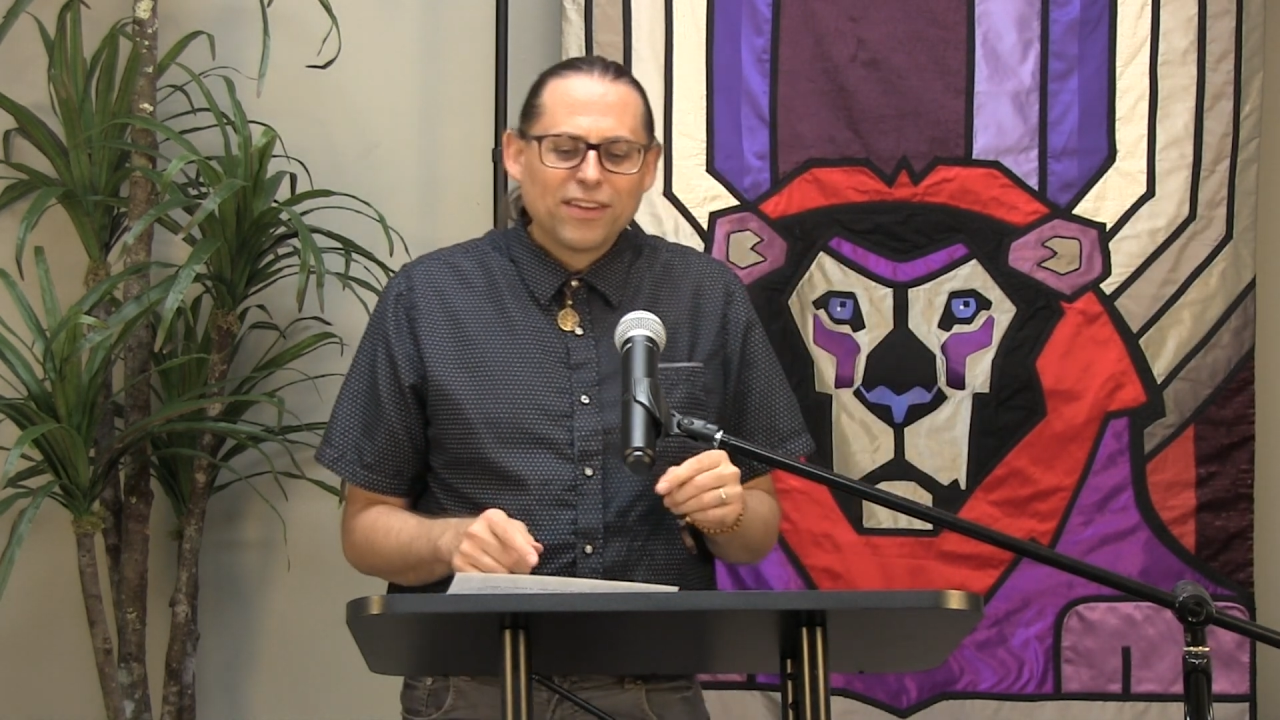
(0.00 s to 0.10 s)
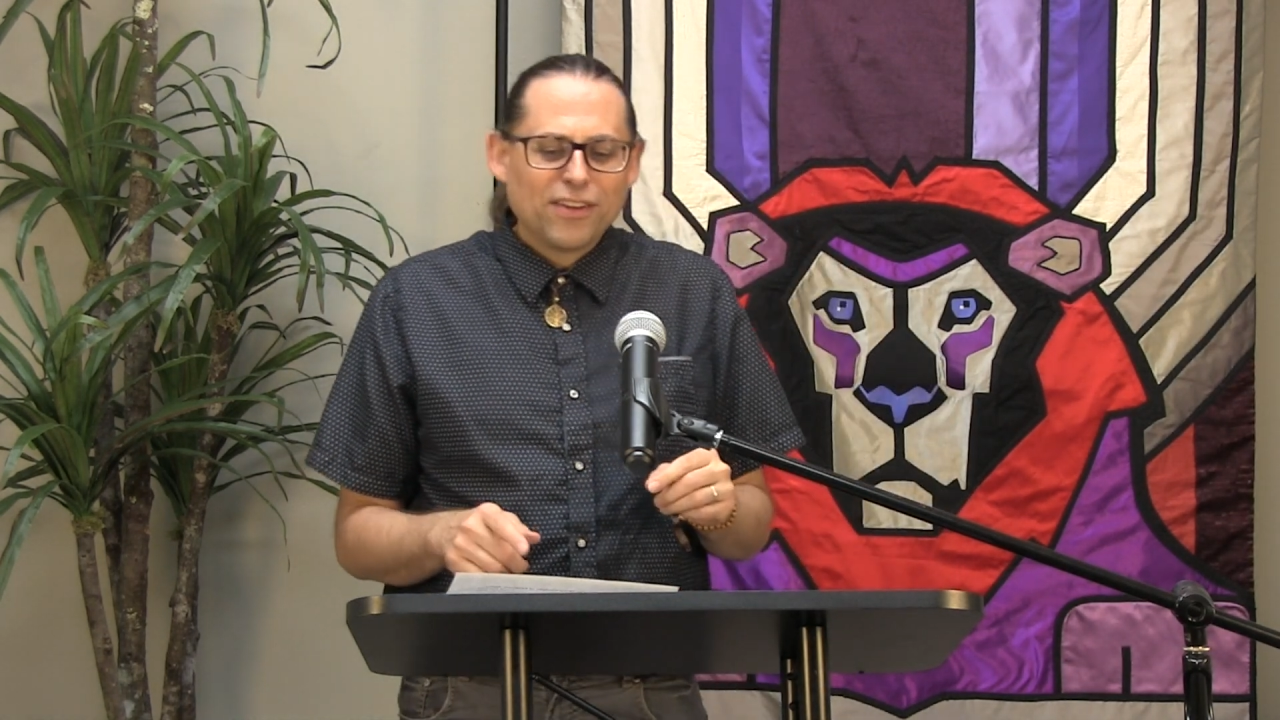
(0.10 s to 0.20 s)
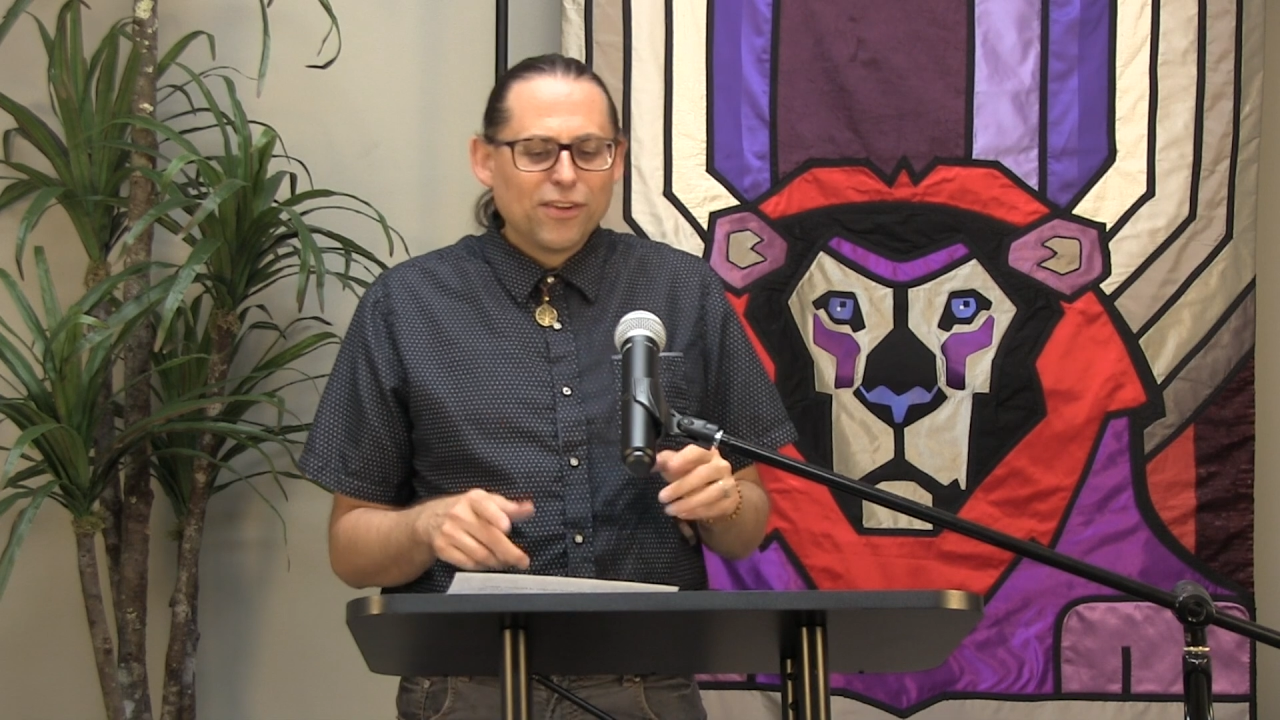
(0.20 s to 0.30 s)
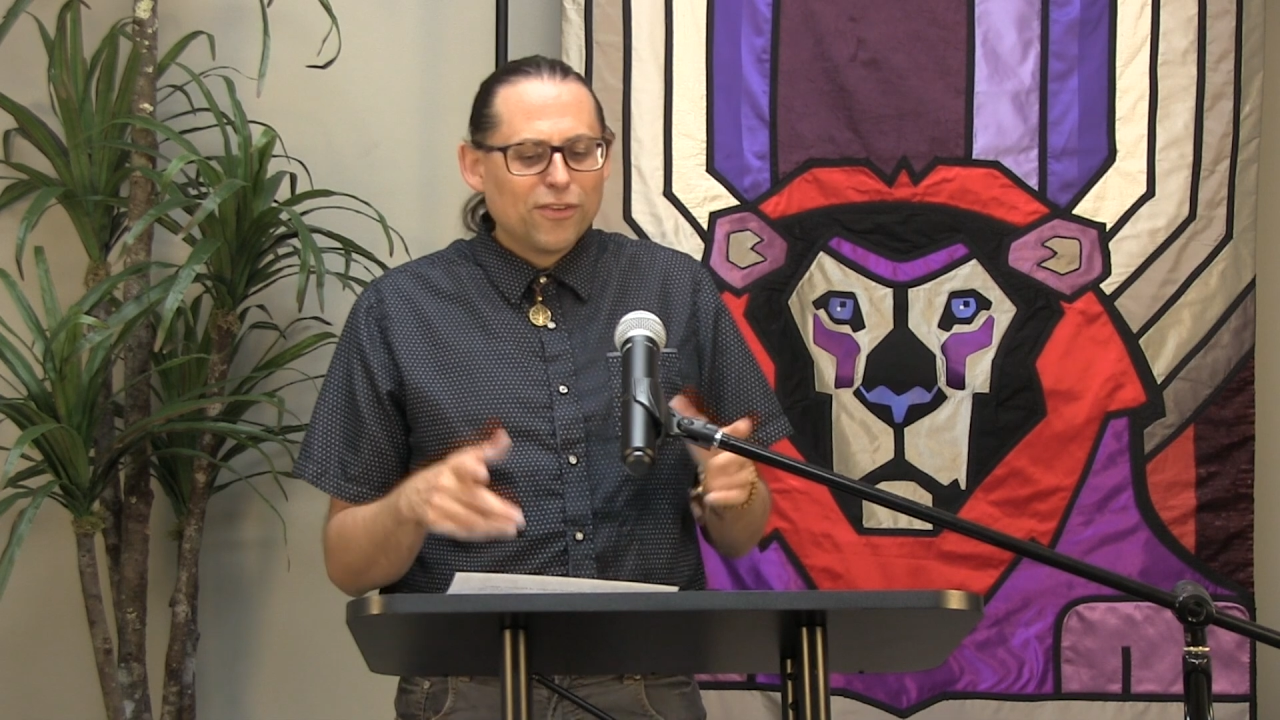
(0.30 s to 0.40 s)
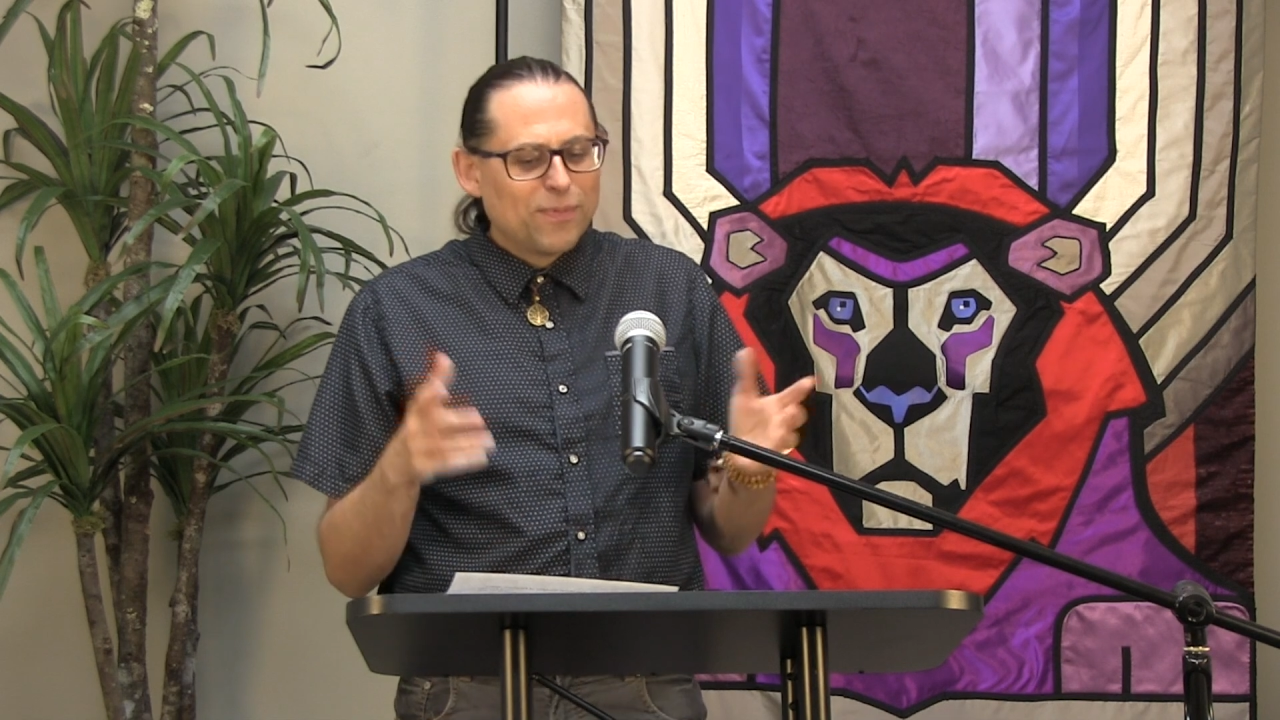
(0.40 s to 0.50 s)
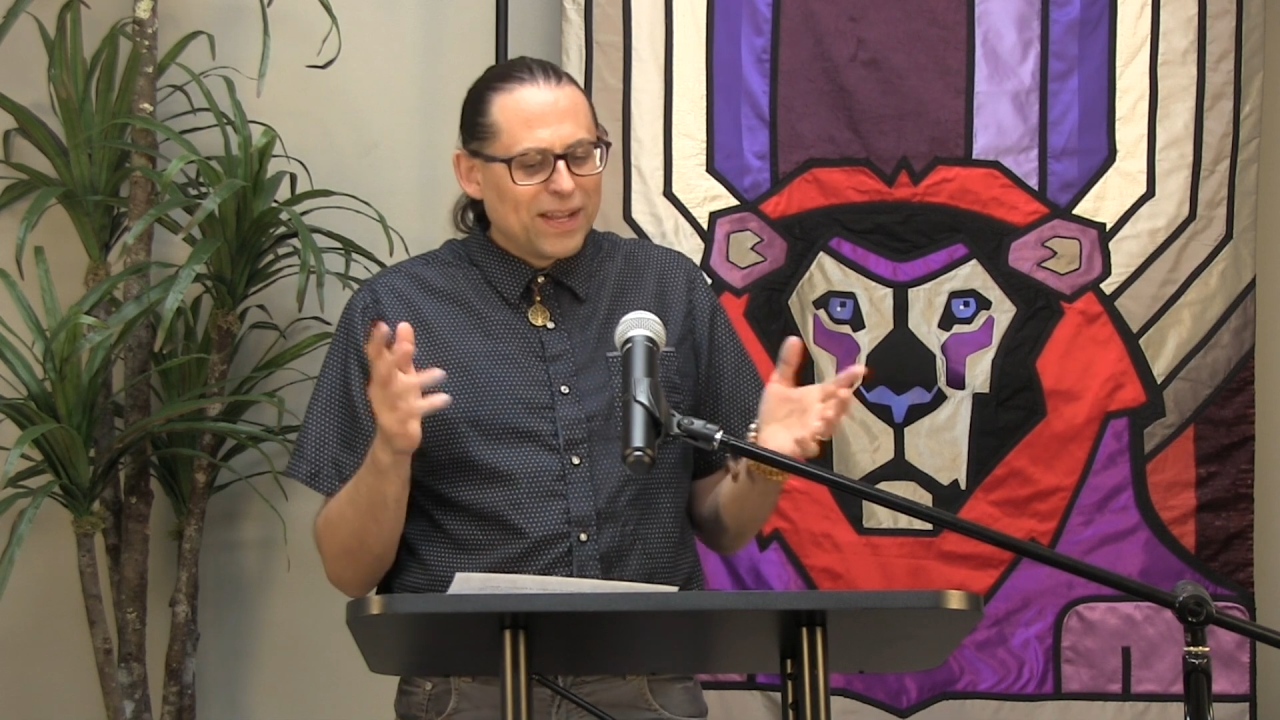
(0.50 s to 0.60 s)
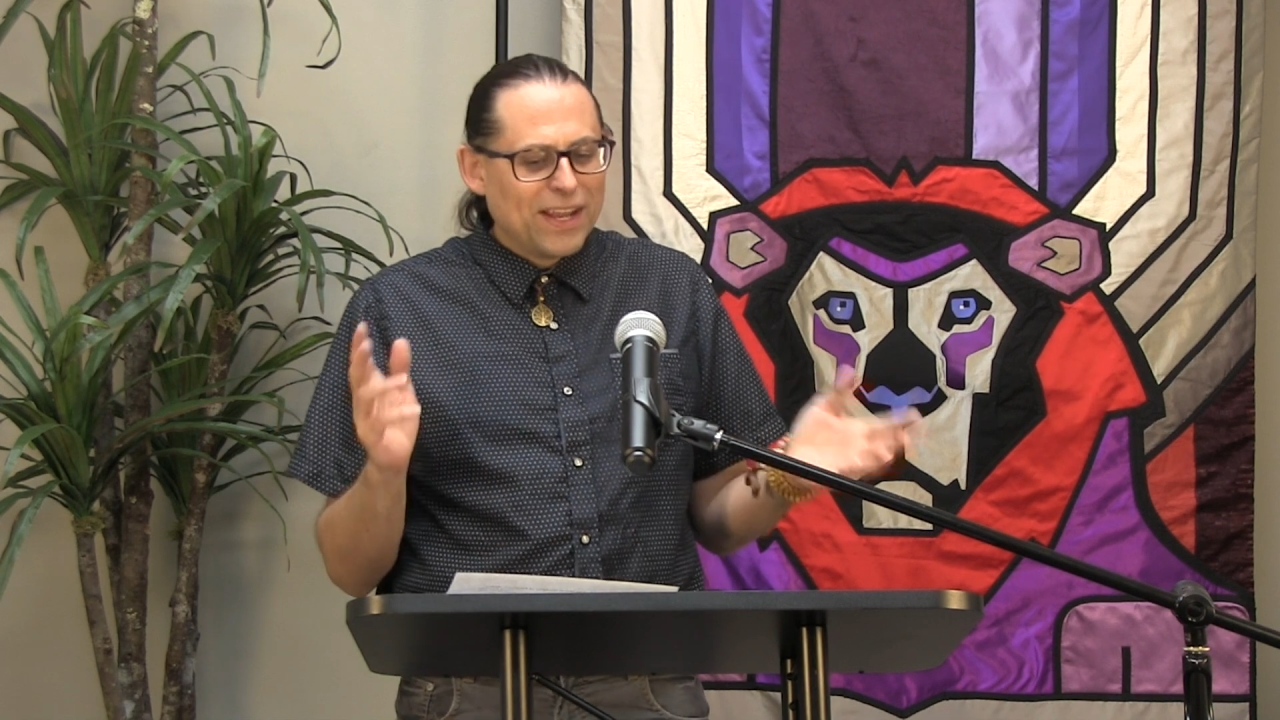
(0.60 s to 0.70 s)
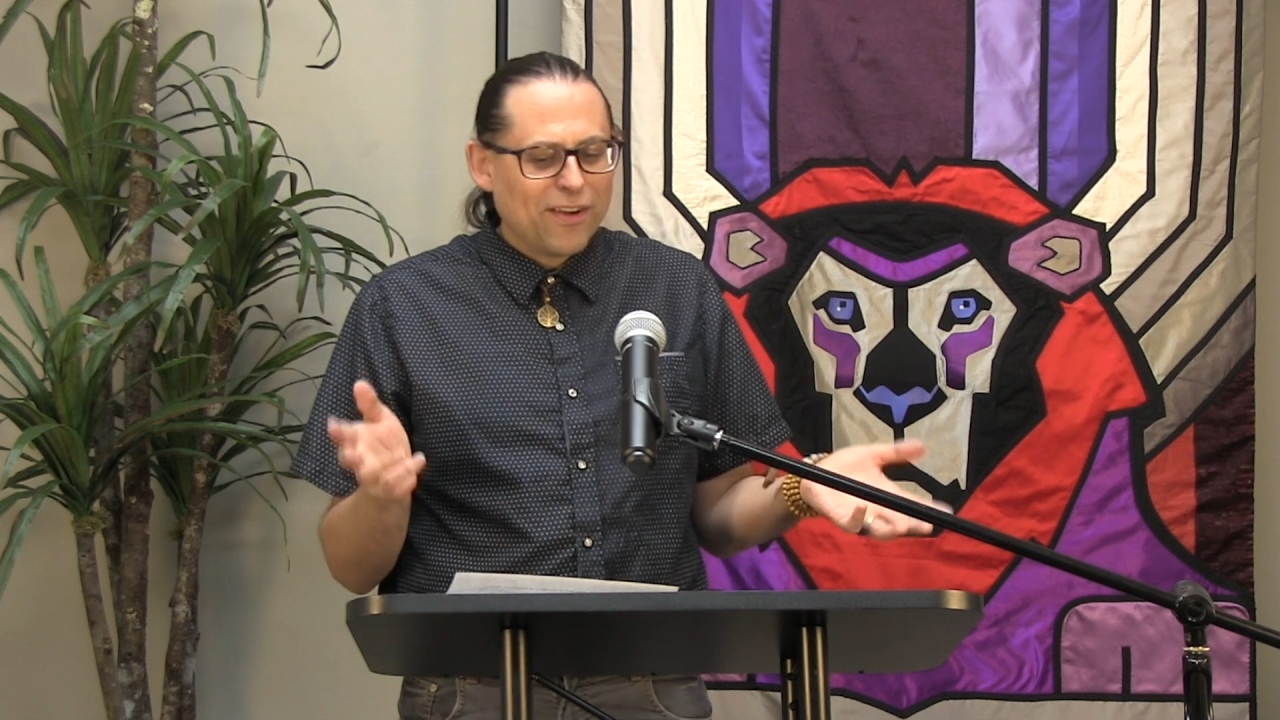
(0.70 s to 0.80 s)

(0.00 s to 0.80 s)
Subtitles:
you've been